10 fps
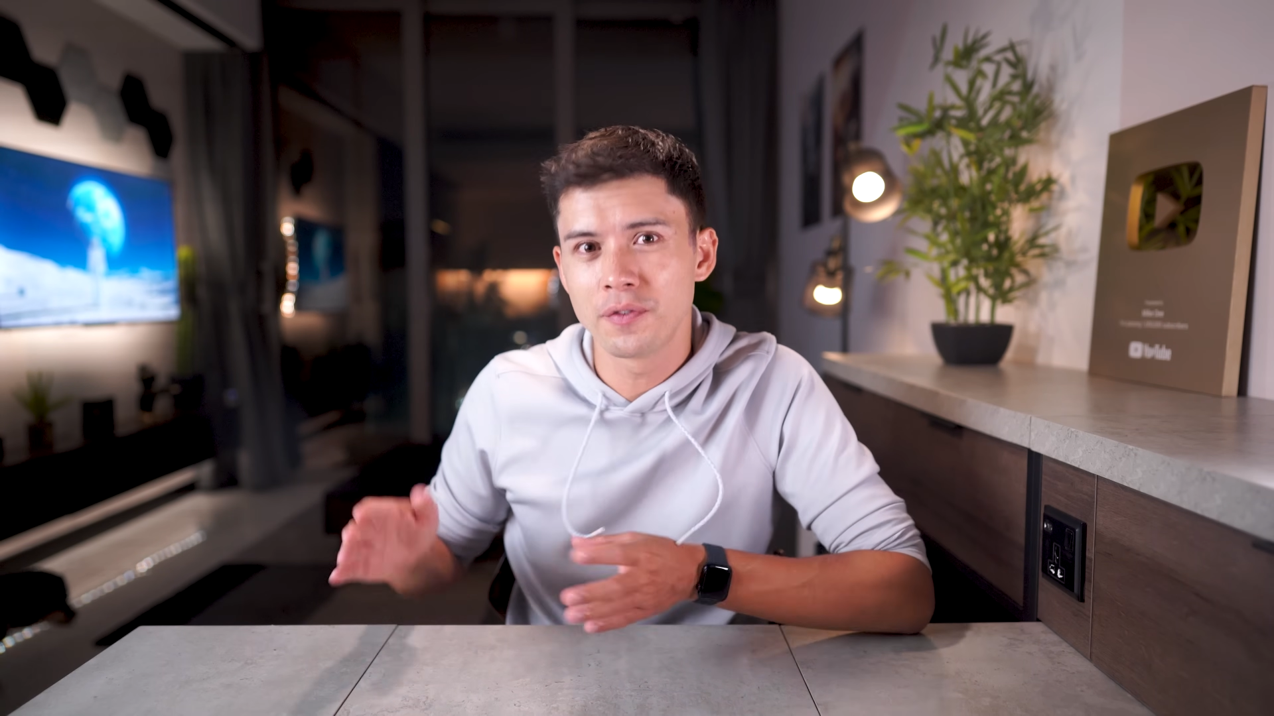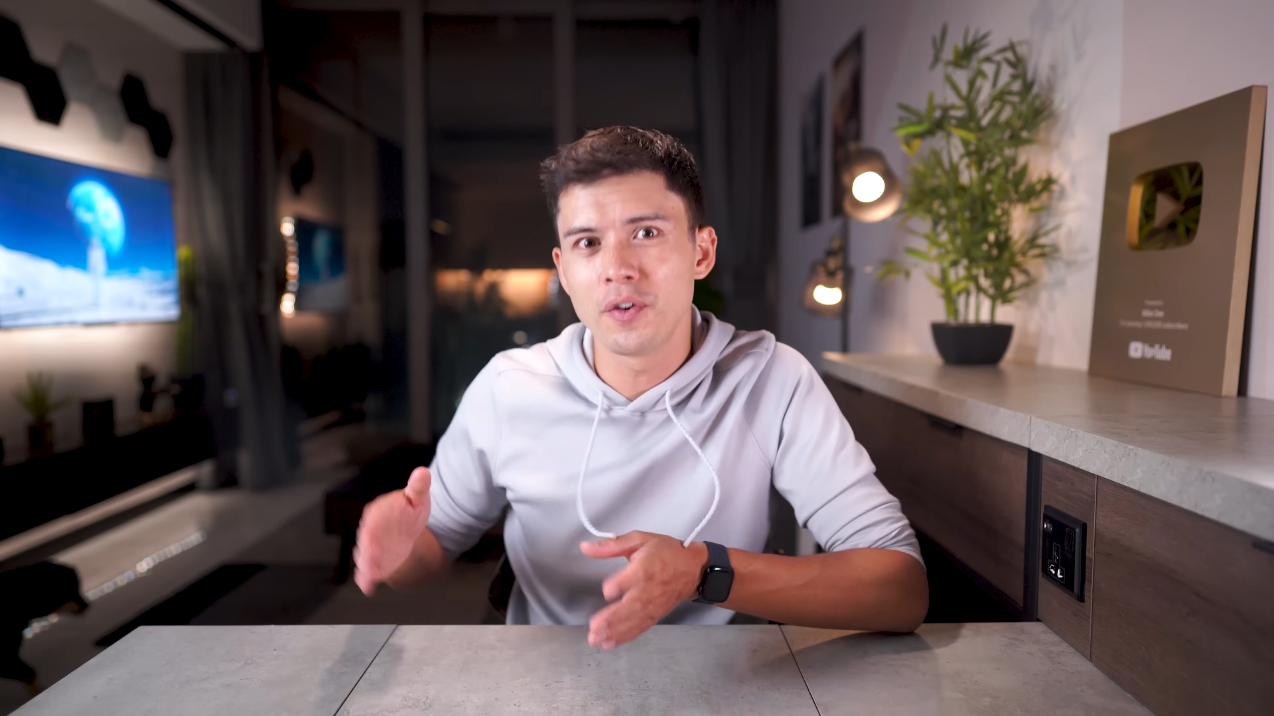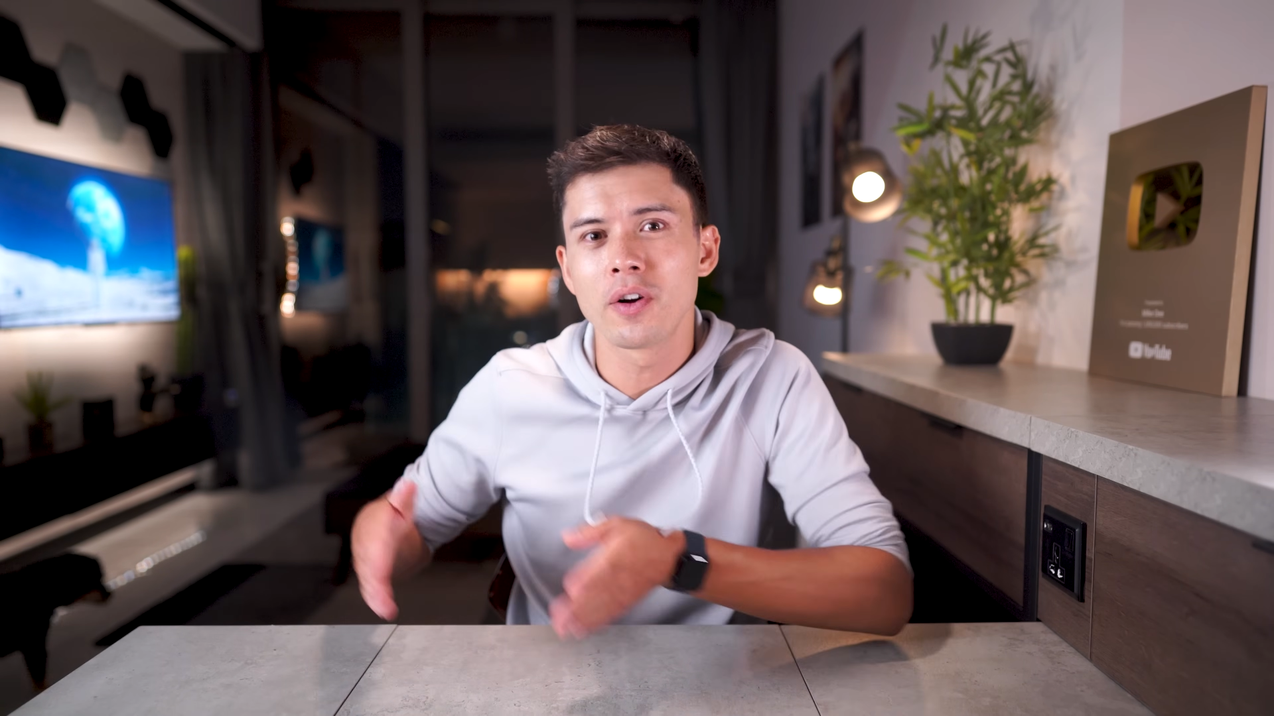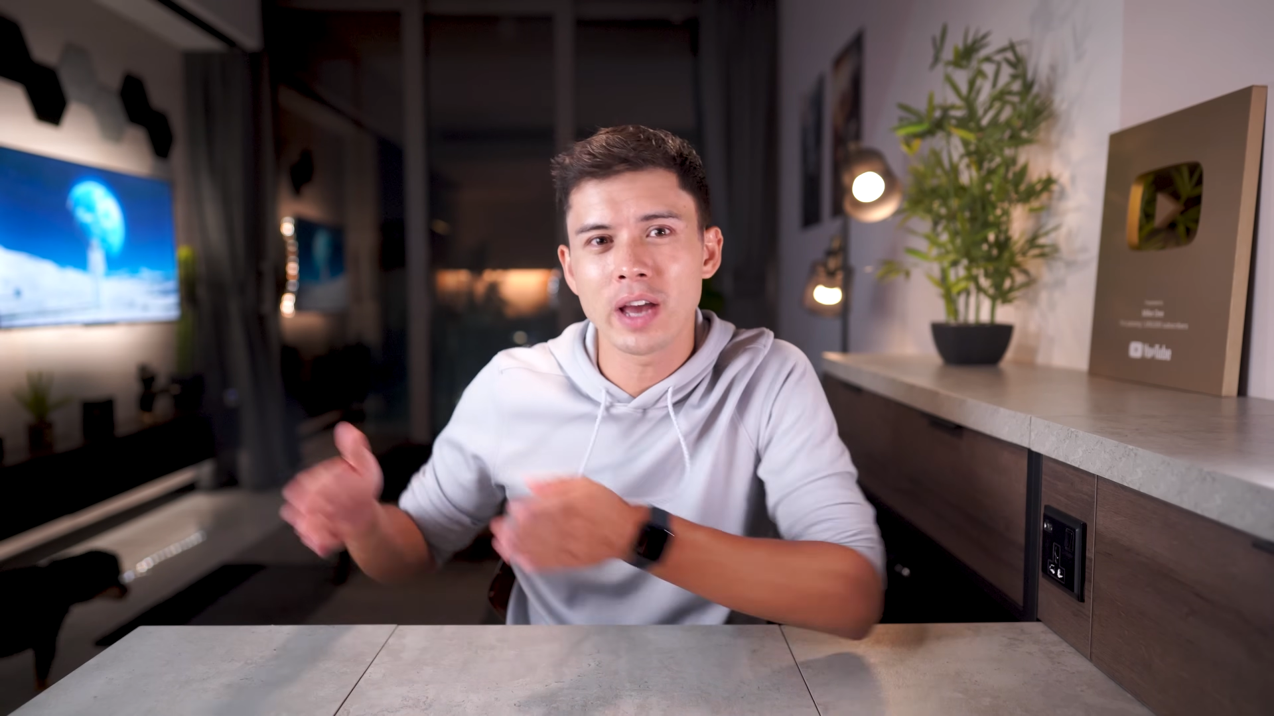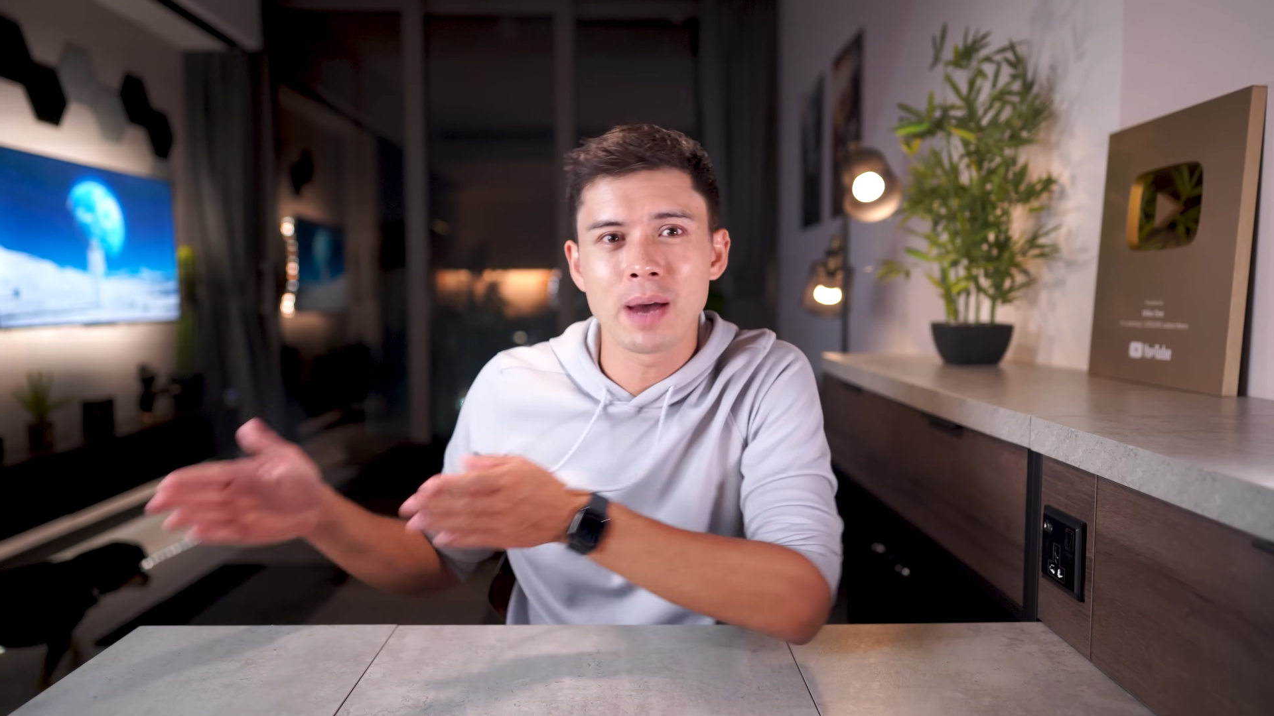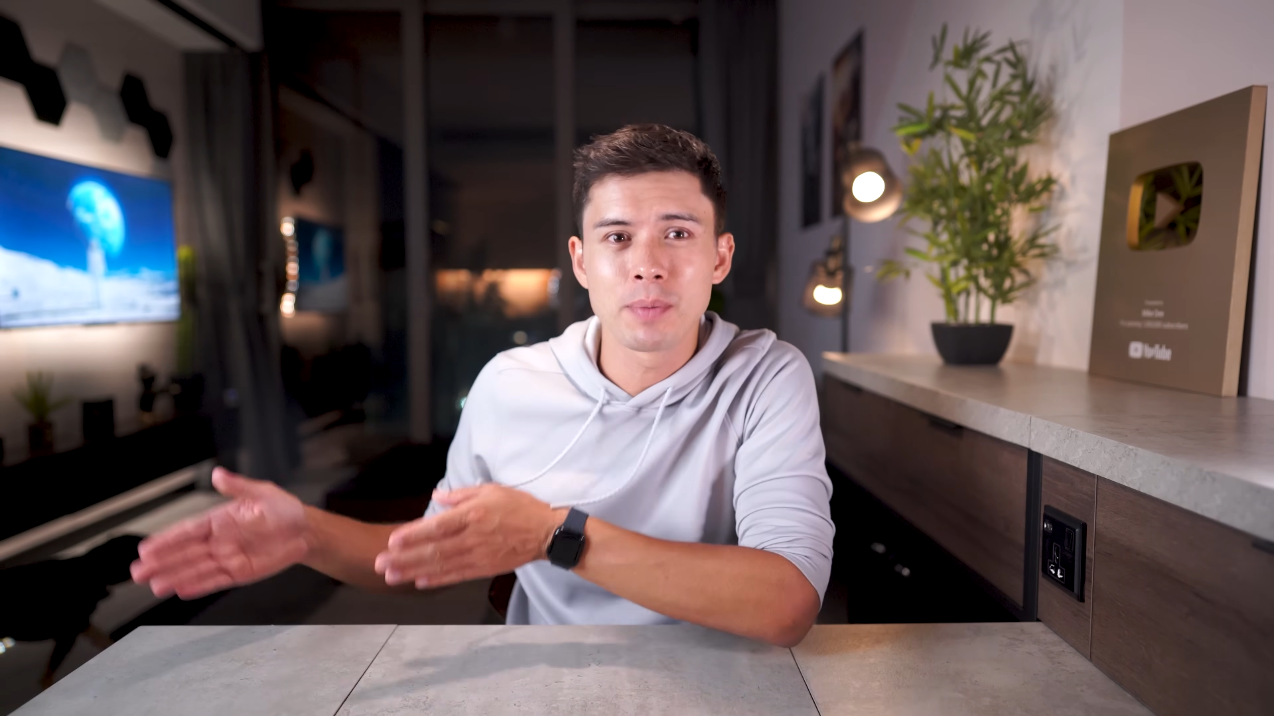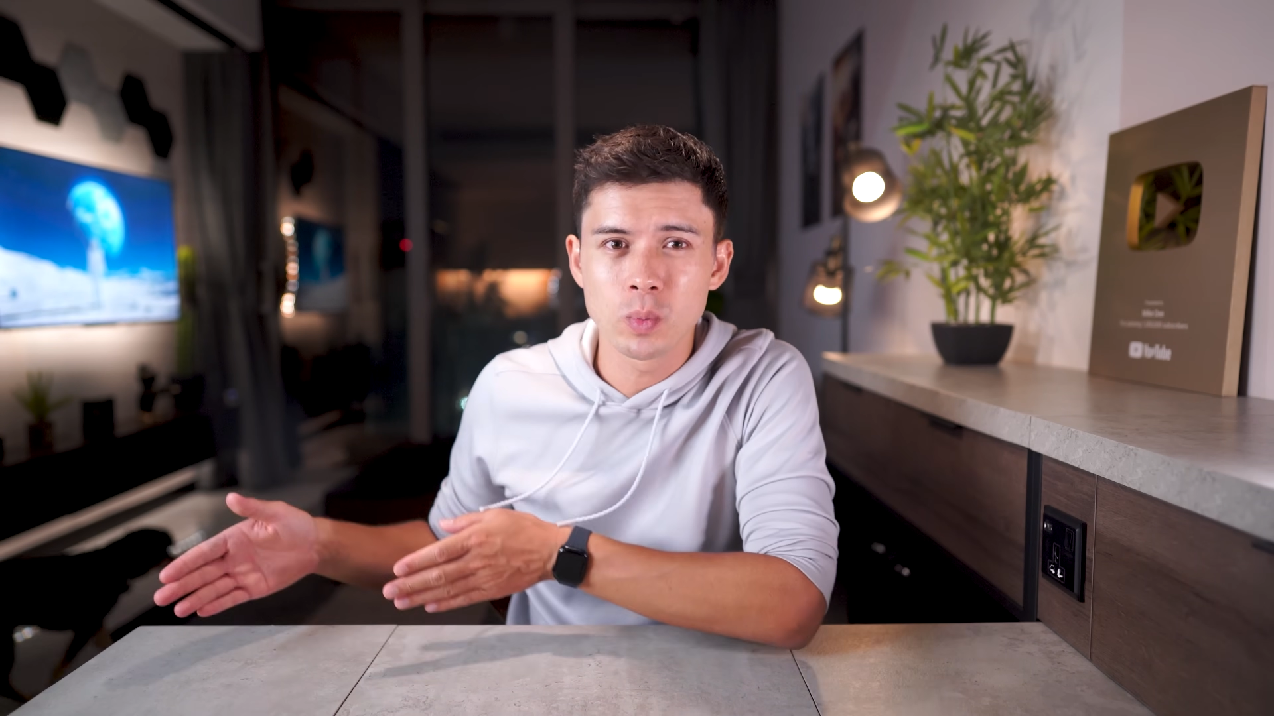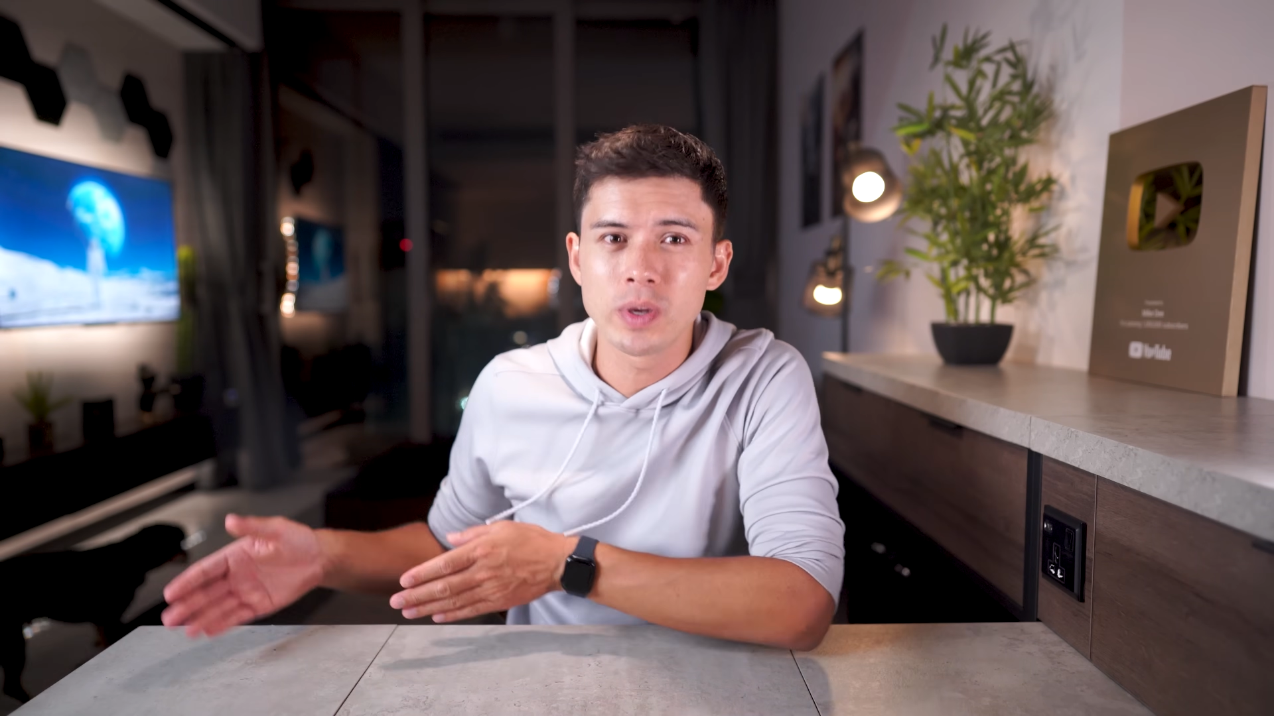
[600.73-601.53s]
for carbon